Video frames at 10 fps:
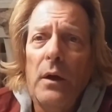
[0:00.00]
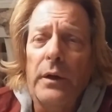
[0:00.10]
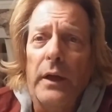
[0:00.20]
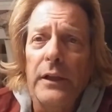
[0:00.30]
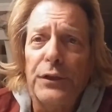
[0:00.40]

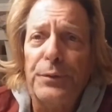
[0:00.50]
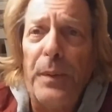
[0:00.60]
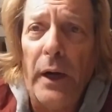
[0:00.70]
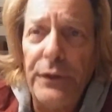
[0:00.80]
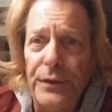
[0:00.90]
Okay, this is
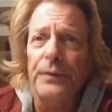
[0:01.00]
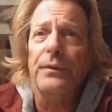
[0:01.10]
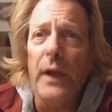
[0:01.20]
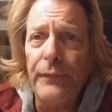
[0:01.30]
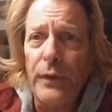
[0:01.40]
part 2,
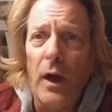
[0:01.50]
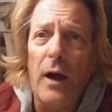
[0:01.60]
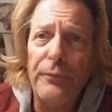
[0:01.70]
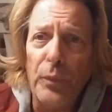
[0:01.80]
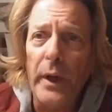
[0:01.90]
left
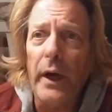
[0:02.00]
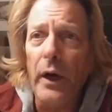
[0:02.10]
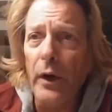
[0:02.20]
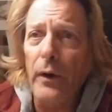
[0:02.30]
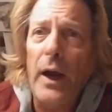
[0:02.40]
off
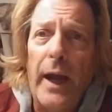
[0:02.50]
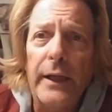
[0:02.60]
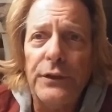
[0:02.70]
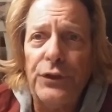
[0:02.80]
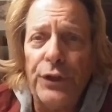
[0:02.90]
where
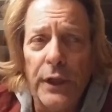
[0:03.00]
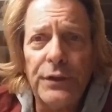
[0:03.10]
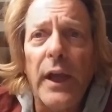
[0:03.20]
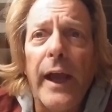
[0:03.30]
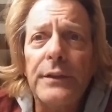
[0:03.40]
I
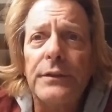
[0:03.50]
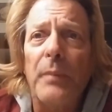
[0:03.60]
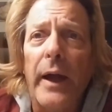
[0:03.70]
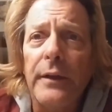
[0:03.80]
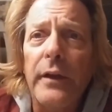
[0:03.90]
just asked
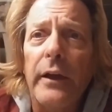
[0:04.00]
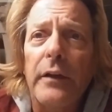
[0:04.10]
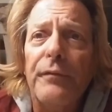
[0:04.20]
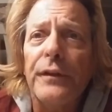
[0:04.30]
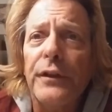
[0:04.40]
my
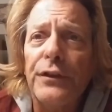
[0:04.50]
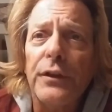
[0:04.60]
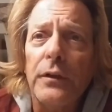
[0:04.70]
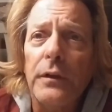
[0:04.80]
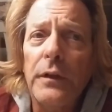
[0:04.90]
attending
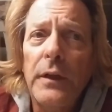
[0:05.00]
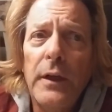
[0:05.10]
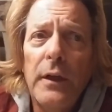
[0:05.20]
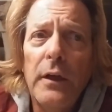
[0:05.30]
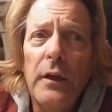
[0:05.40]
physician
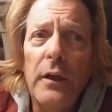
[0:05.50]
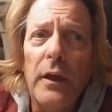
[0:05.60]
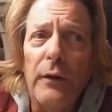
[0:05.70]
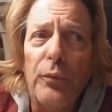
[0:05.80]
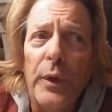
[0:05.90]

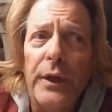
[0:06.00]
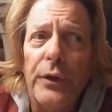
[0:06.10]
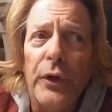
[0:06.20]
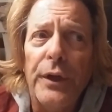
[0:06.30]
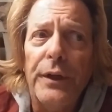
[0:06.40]
if we
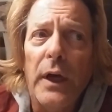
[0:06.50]
could